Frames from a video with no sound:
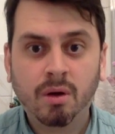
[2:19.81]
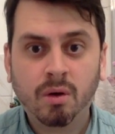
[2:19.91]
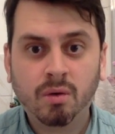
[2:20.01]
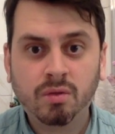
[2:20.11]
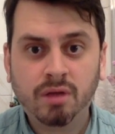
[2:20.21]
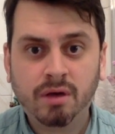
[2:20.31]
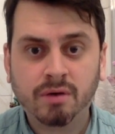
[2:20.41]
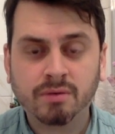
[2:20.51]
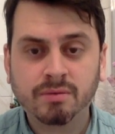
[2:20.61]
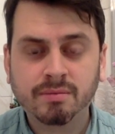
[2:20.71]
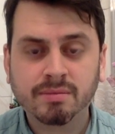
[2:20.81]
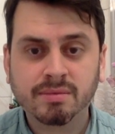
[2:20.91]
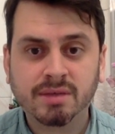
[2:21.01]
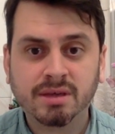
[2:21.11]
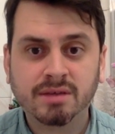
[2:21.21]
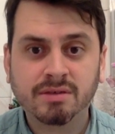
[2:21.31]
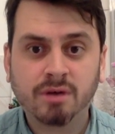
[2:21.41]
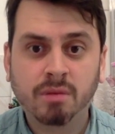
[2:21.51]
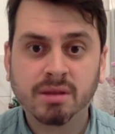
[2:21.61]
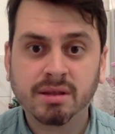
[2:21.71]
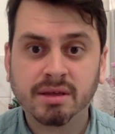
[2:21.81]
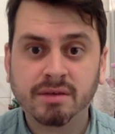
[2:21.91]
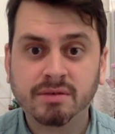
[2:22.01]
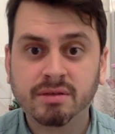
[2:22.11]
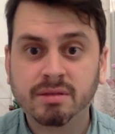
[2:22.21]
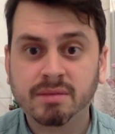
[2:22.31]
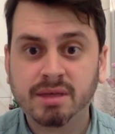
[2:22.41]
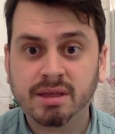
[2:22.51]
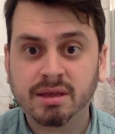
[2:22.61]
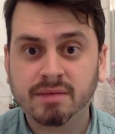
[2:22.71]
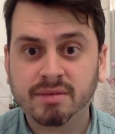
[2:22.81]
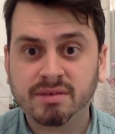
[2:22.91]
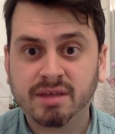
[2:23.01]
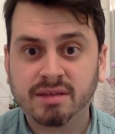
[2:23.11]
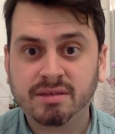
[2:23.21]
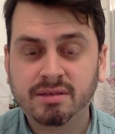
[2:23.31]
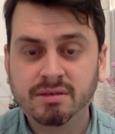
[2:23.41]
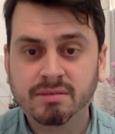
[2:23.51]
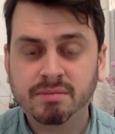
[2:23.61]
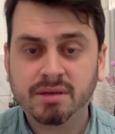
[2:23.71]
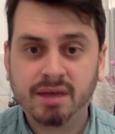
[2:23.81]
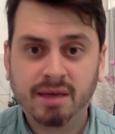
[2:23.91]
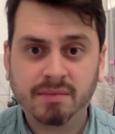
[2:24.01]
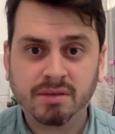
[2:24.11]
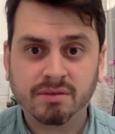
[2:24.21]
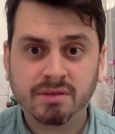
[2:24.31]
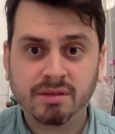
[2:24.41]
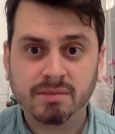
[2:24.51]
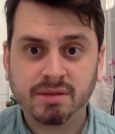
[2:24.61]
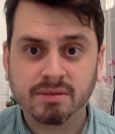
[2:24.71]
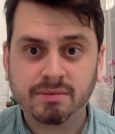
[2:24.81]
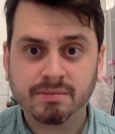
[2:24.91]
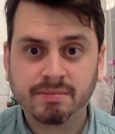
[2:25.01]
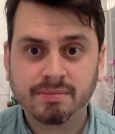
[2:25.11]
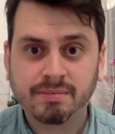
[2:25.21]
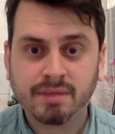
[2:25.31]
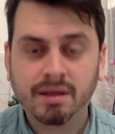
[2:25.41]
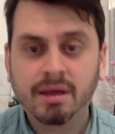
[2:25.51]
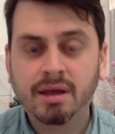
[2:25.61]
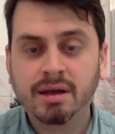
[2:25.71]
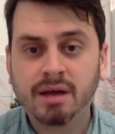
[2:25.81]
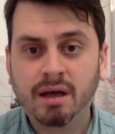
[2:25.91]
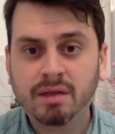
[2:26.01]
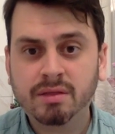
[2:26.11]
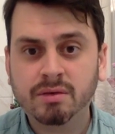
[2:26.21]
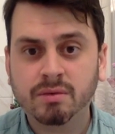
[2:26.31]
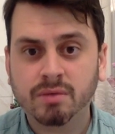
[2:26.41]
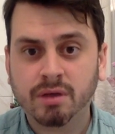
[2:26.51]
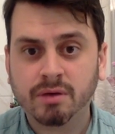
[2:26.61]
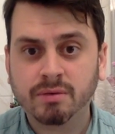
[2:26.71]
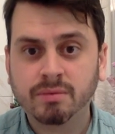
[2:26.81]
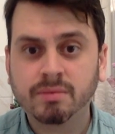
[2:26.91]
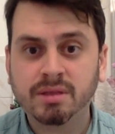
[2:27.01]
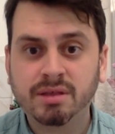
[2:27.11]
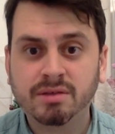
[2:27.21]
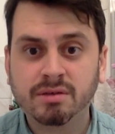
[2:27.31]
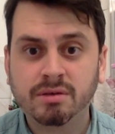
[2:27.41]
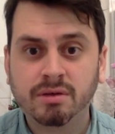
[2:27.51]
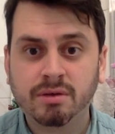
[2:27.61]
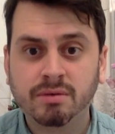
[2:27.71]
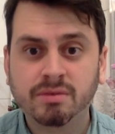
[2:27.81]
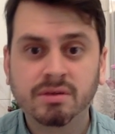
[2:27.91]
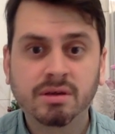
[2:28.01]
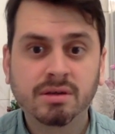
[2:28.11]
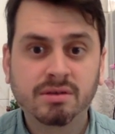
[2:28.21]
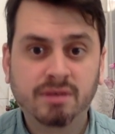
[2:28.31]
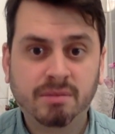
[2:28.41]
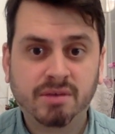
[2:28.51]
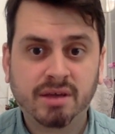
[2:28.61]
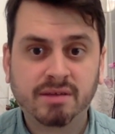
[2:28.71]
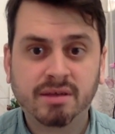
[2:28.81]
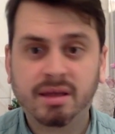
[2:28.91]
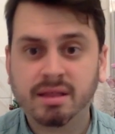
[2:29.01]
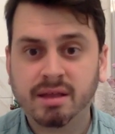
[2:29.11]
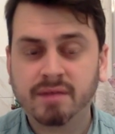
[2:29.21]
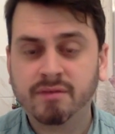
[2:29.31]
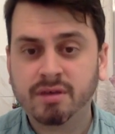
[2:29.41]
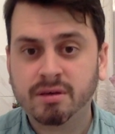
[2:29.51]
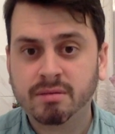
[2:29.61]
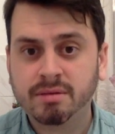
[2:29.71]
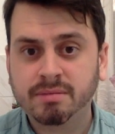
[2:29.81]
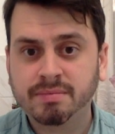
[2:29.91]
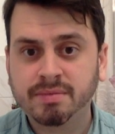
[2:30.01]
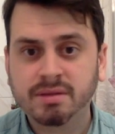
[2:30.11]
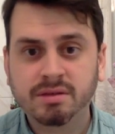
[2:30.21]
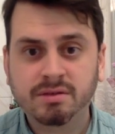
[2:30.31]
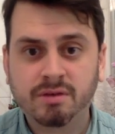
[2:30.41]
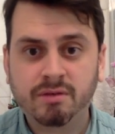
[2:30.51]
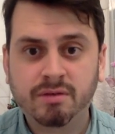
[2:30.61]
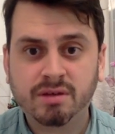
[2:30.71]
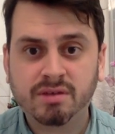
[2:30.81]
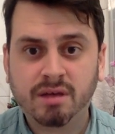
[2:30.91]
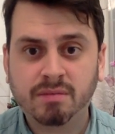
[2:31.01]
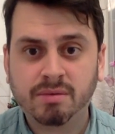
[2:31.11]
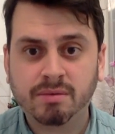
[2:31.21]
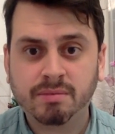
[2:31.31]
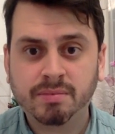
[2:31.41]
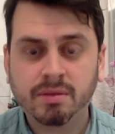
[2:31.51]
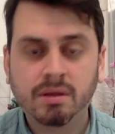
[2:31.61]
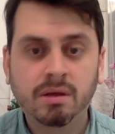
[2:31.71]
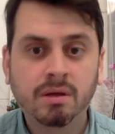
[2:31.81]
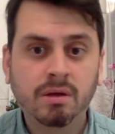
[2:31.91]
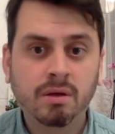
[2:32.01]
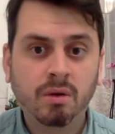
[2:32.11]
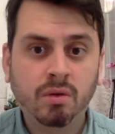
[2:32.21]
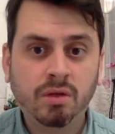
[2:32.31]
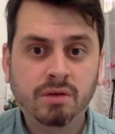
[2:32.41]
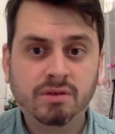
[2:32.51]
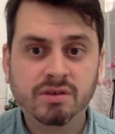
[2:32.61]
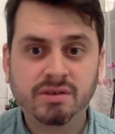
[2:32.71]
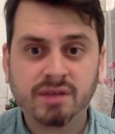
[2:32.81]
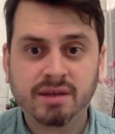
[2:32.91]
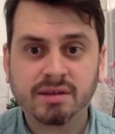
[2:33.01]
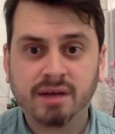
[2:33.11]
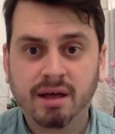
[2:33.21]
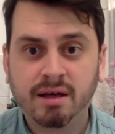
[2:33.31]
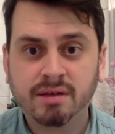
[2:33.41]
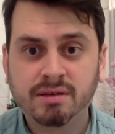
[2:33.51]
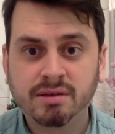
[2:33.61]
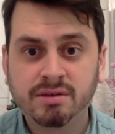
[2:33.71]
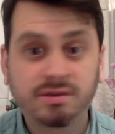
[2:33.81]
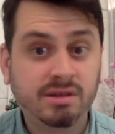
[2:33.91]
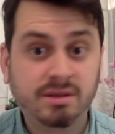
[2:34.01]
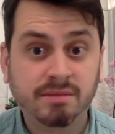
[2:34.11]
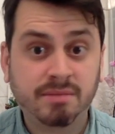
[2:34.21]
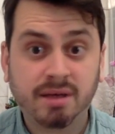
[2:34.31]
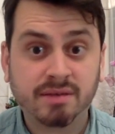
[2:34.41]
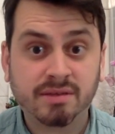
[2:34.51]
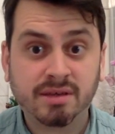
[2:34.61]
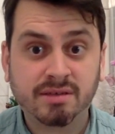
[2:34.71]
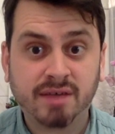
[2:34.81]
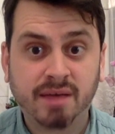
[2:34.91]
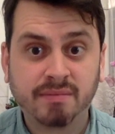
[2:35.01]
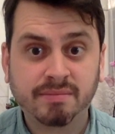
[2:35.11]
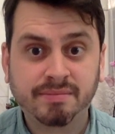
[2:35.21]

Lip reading: Although is commonly used at the beginning of a sentence, but can be used in the middle. And after although, we need to use subject and then a verb. So for example, although she studied hard, she didn't pass the exam.